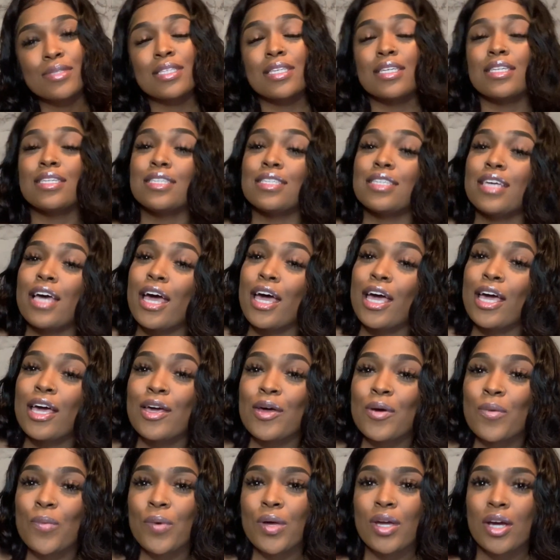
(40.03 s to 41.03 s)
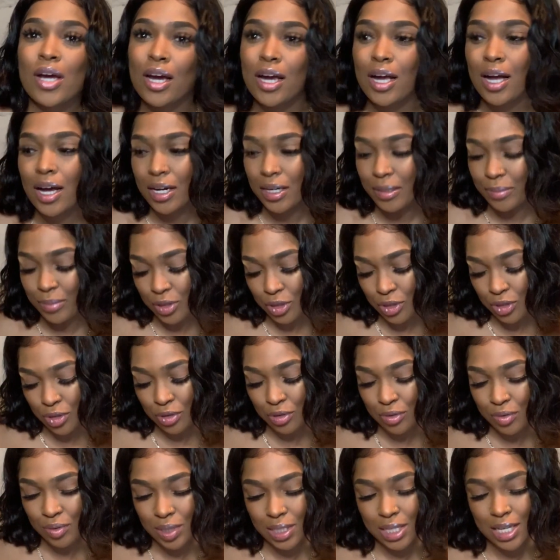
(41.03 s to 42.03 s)
today we are going to be
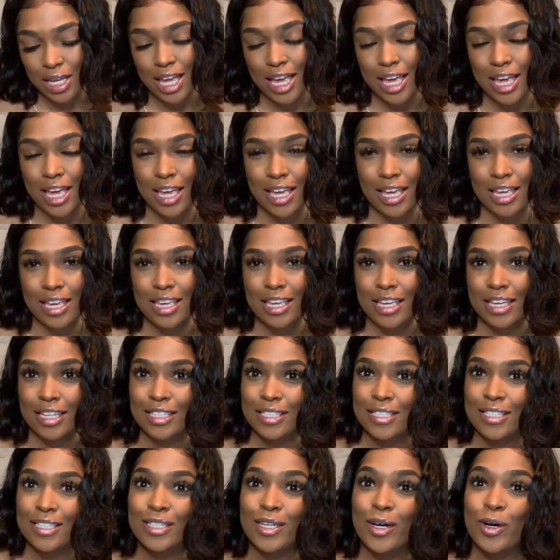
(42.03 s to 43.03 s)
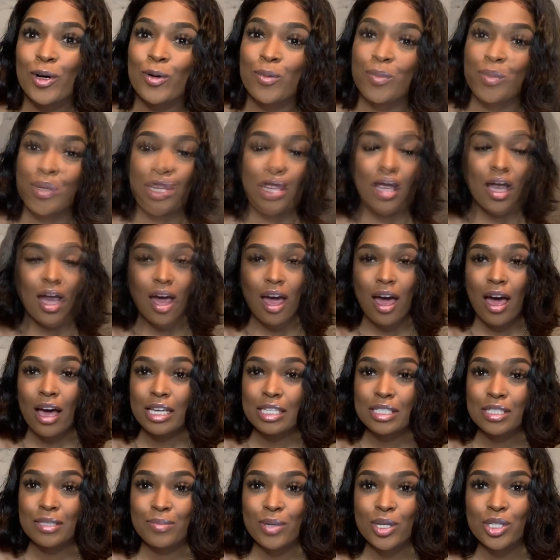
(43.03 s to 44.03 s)
doing a get to know me. I
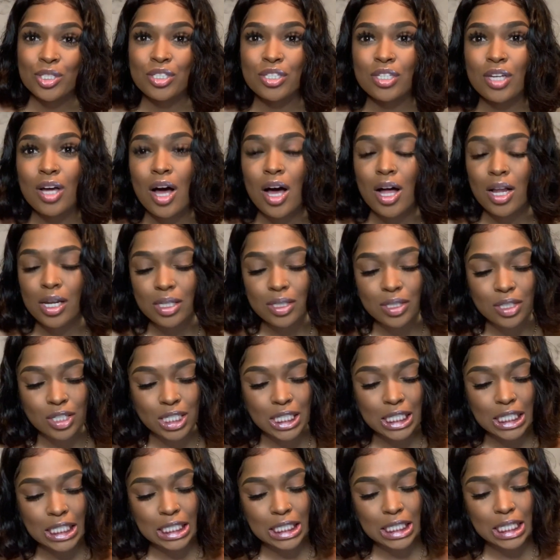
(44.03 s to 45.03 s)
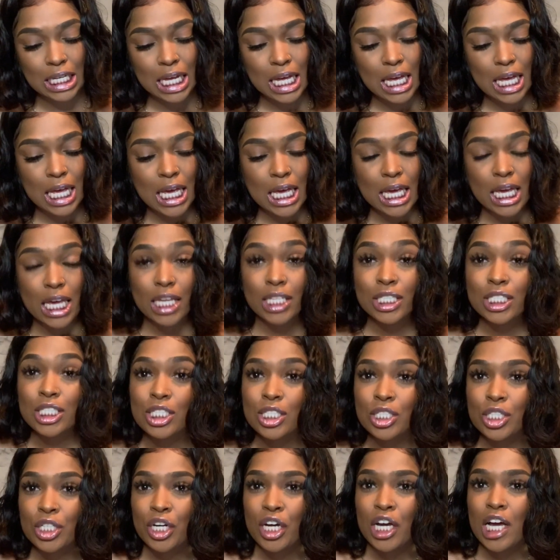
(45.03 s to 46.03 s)
asked a bunch of y'all on
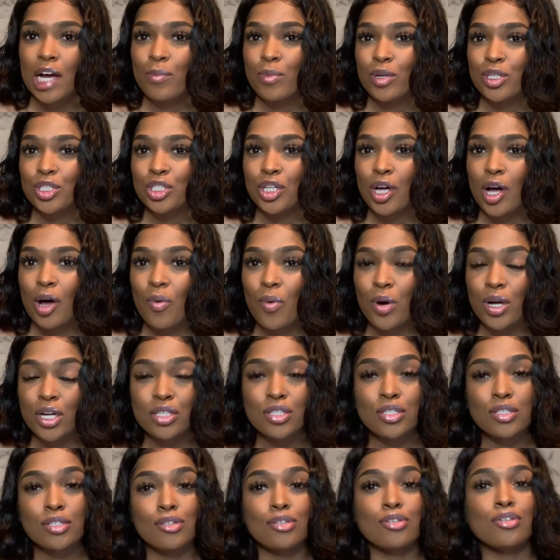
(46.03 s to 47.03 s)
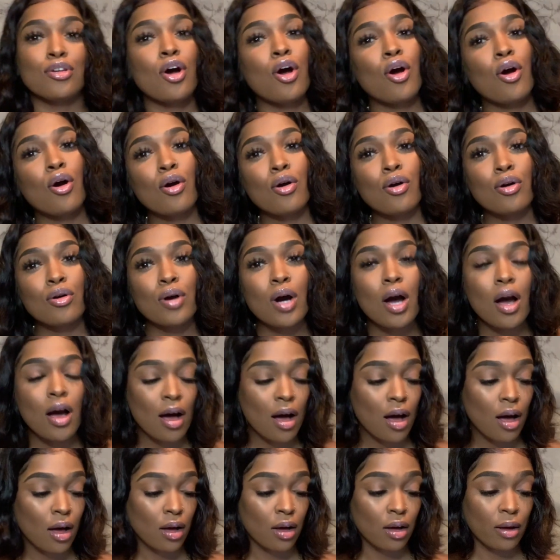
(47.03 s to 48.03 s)
Instagram what y'all wanted to know.
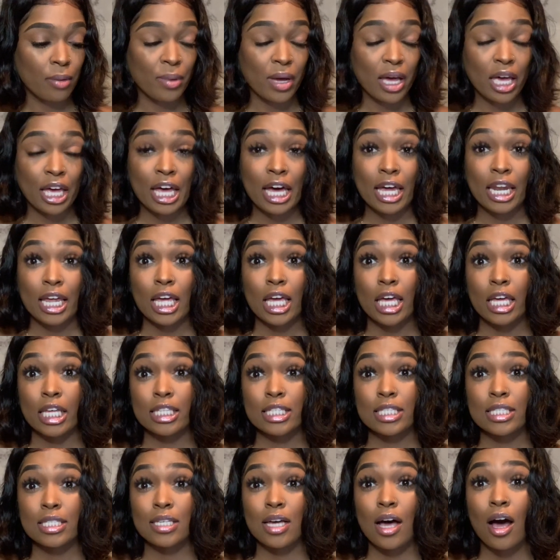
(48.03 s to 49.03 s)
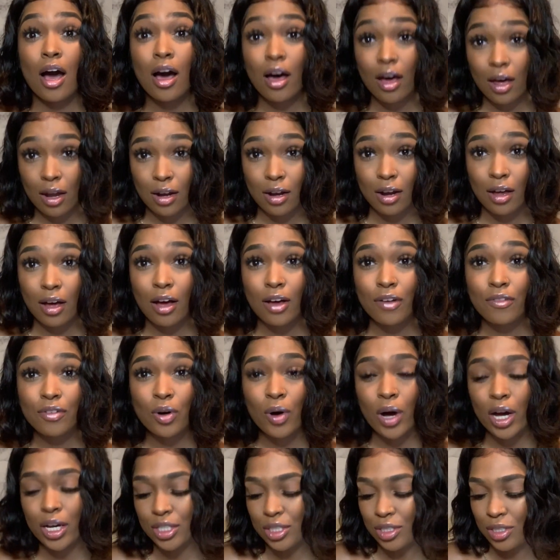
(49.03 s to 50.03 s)
I got a ton of
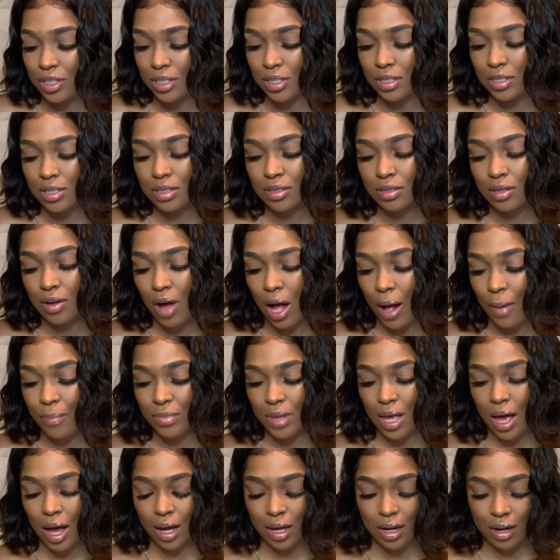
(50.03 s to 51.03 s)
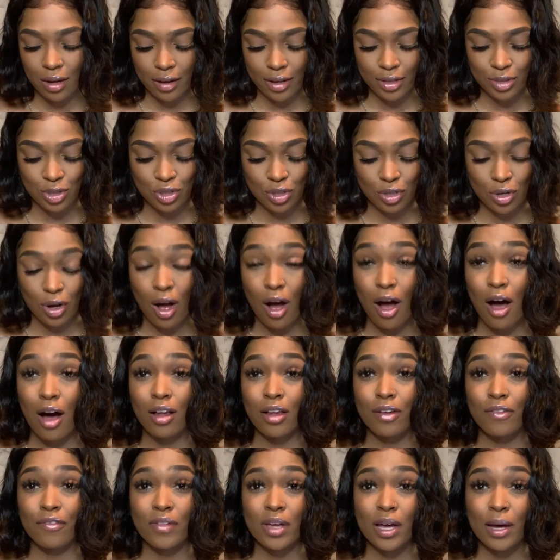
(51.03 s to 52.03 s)
questions, so I'm not going to answer
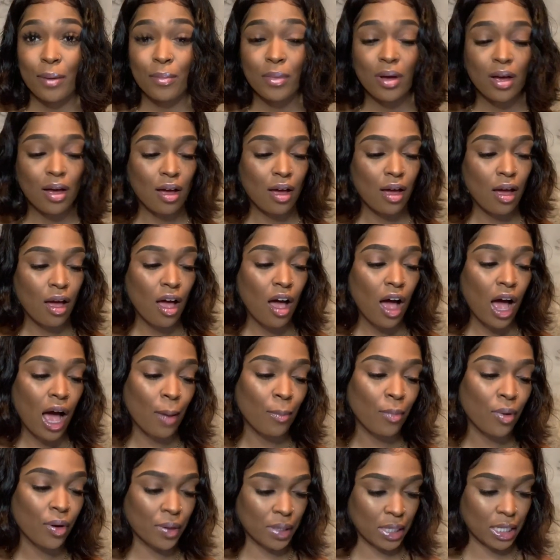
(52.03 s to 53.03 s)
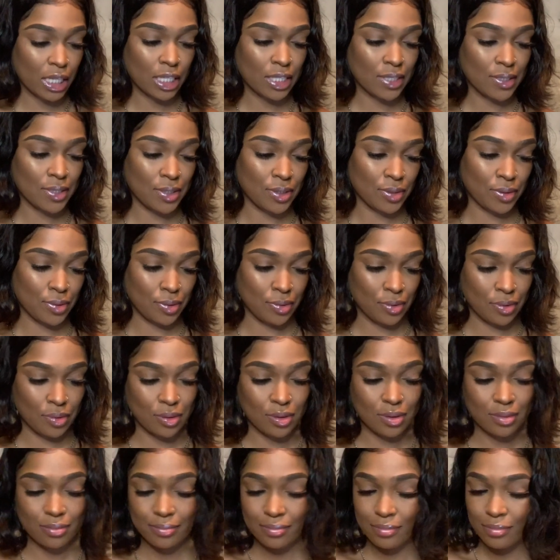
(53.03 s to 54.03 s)
all of them. I'm only going to
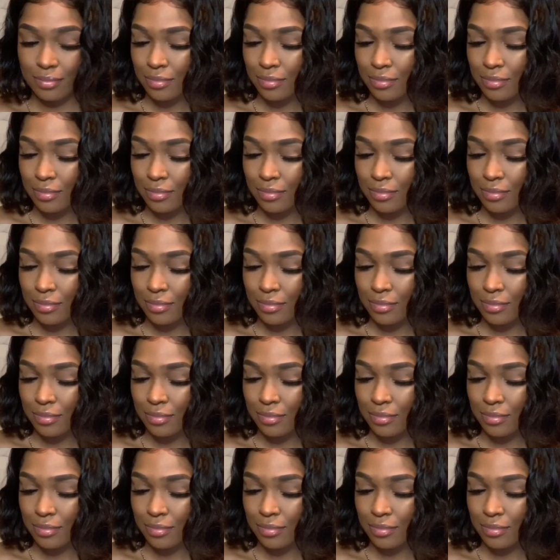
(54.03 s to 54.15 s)
do